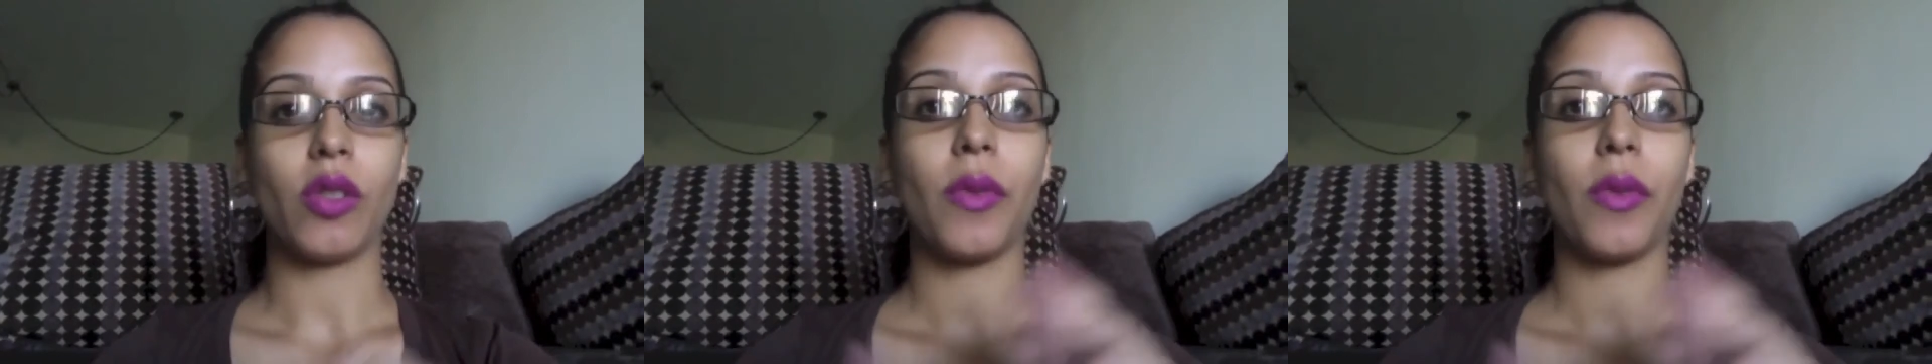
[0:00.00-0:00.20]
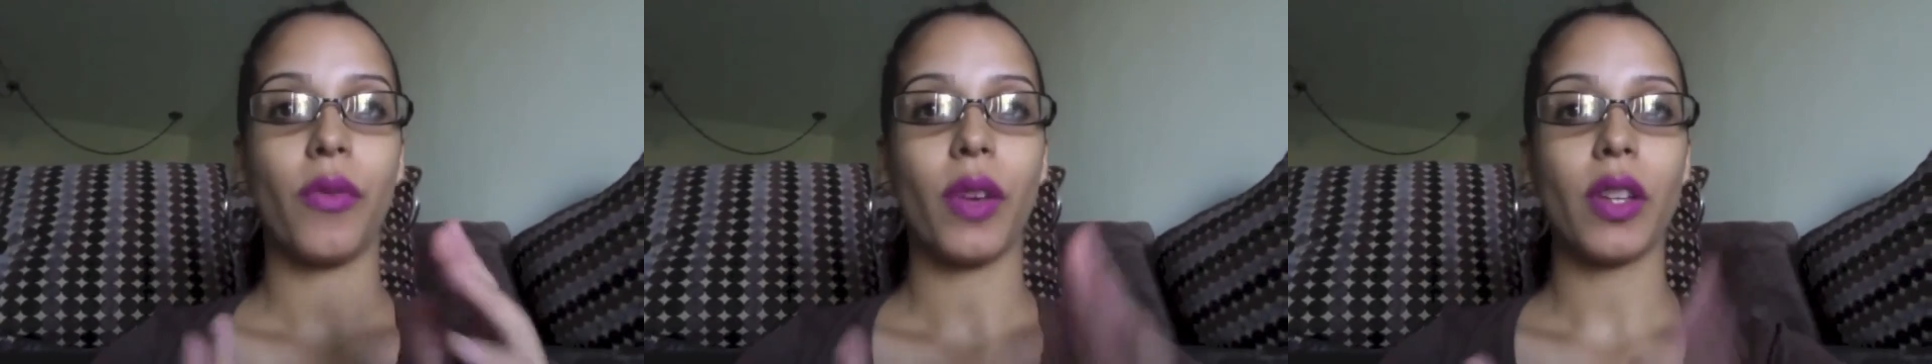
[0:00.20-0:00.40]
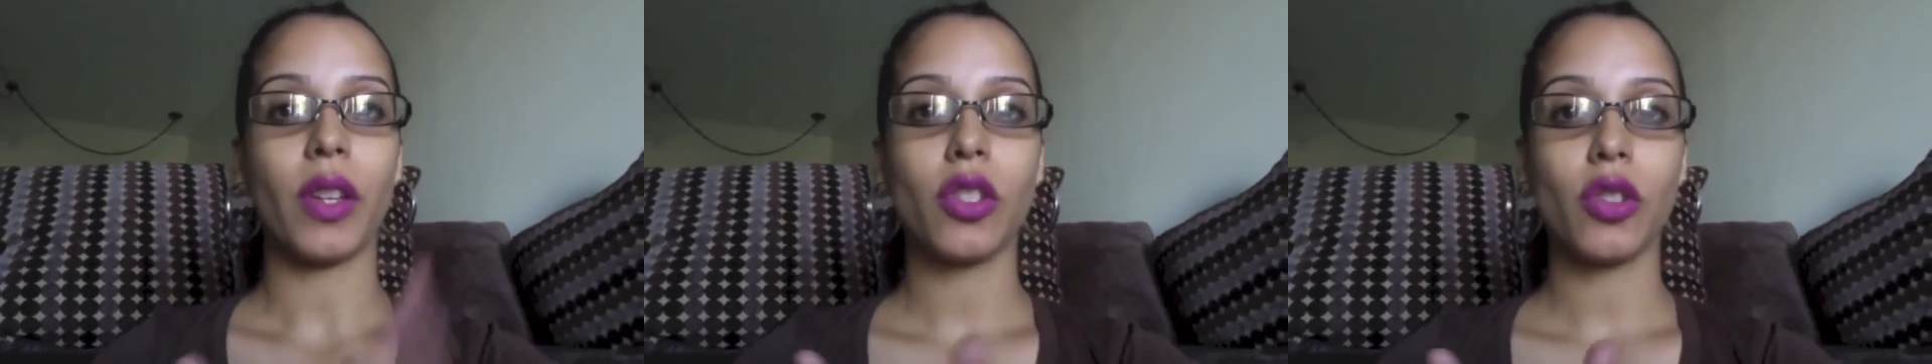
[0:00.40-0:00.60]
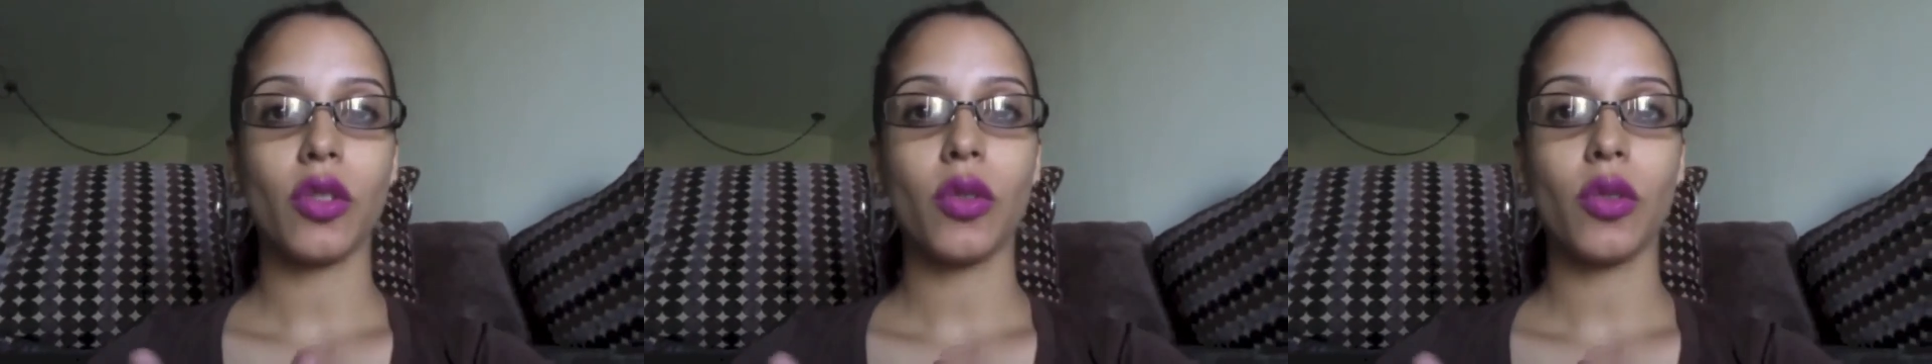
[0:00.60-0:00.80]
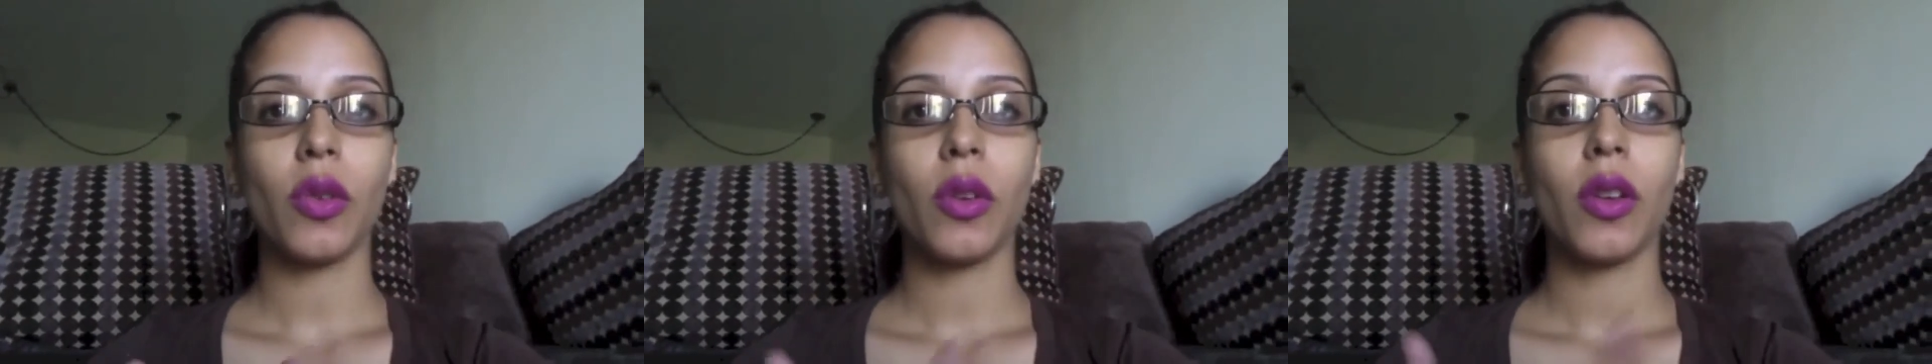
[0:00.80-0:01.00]

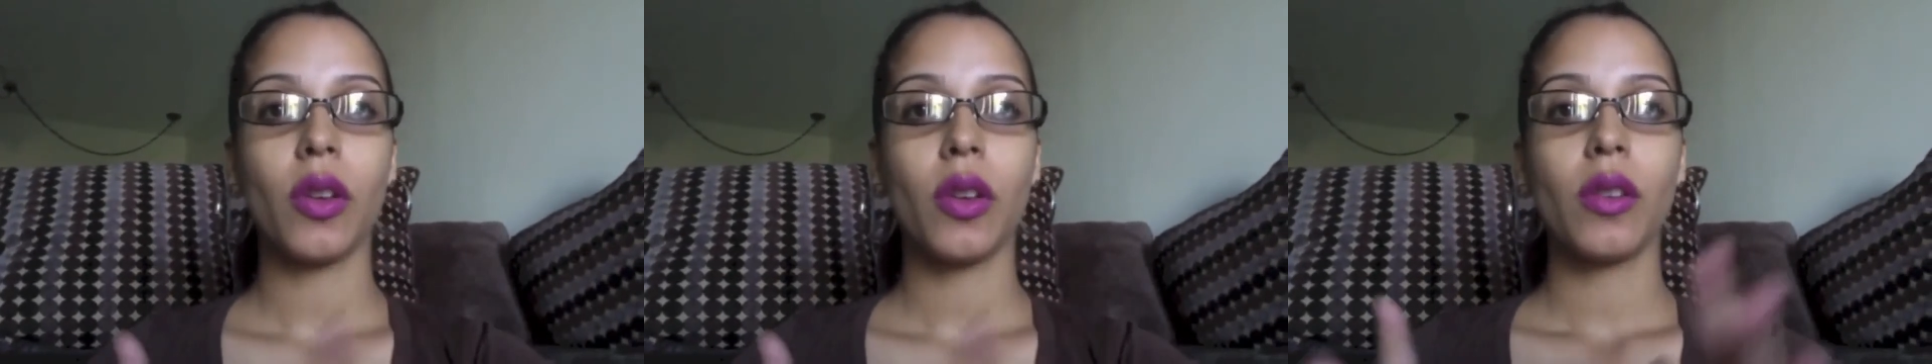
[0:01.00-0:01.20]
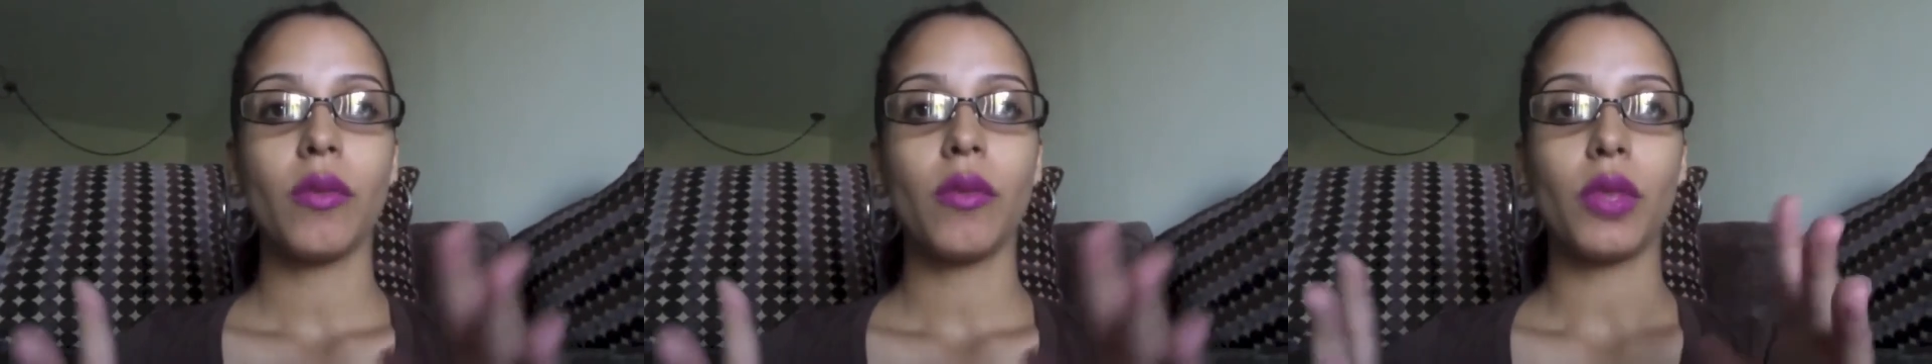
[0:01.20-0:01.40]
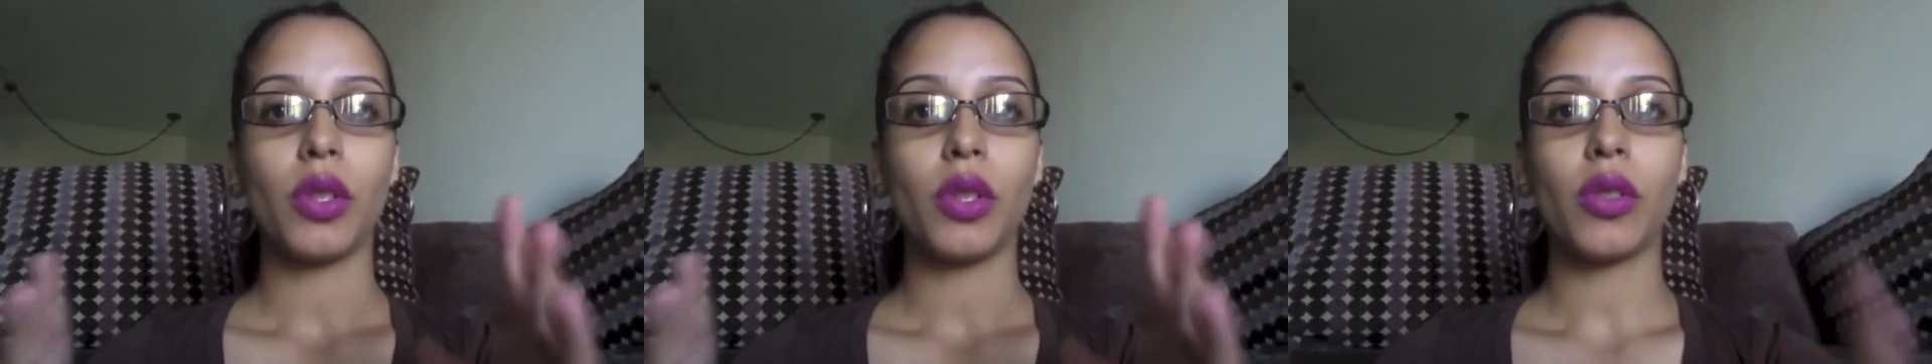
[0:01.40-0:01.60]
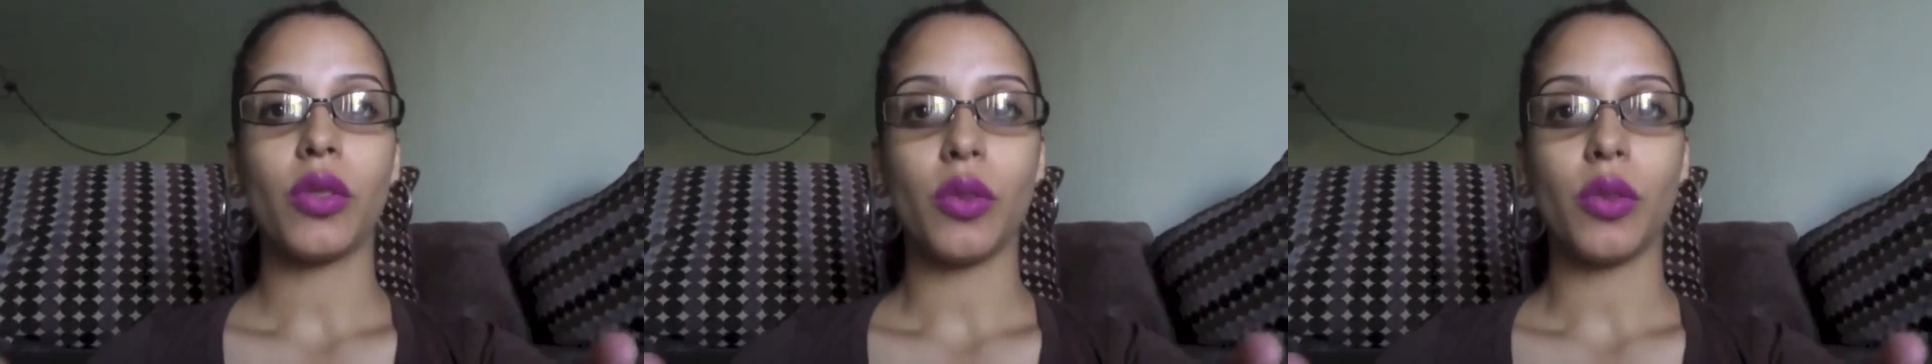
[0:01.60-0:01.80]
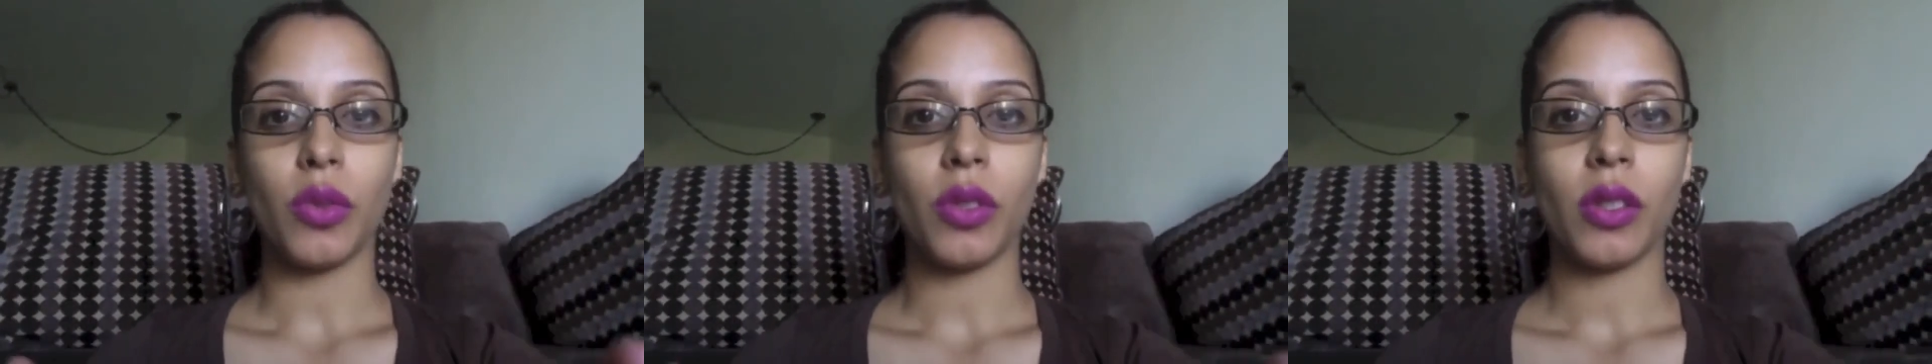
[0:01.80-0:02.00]
professional
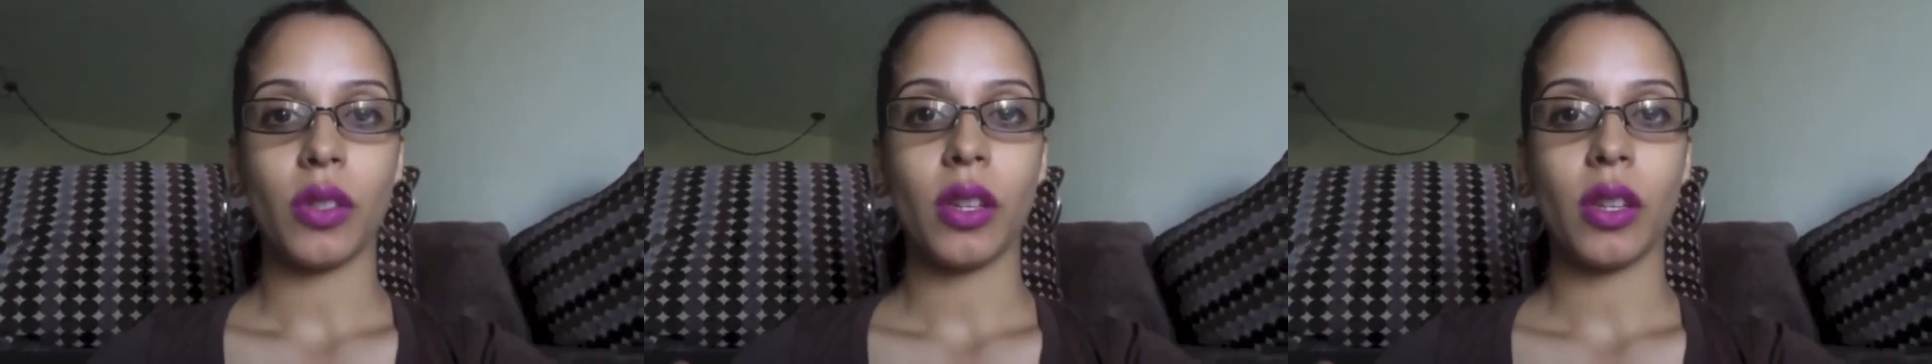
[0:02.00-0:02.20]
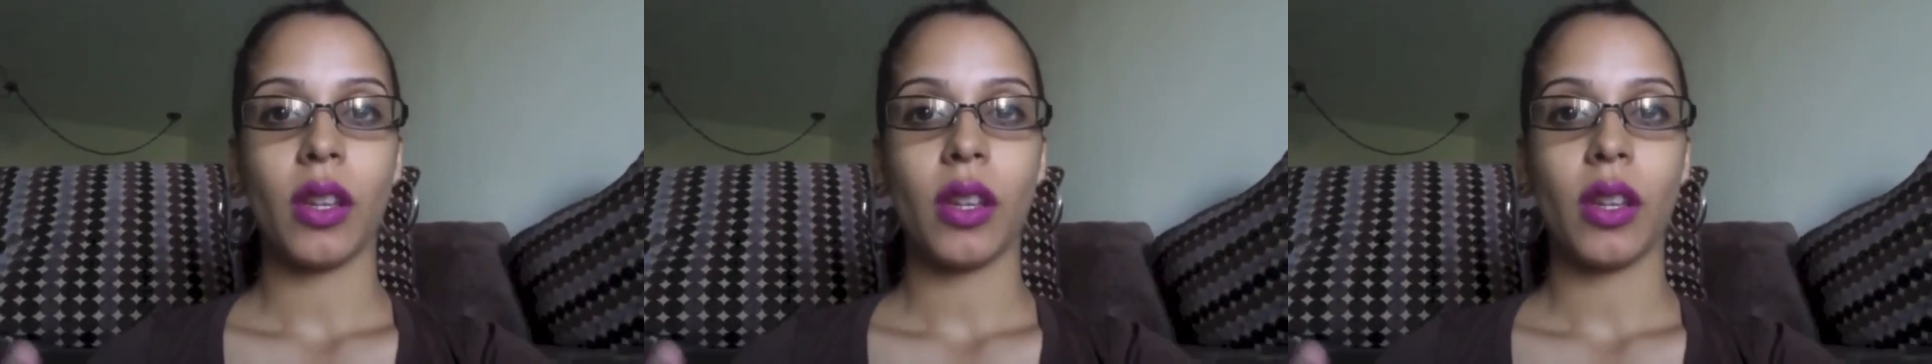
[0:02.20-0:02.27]
masseuse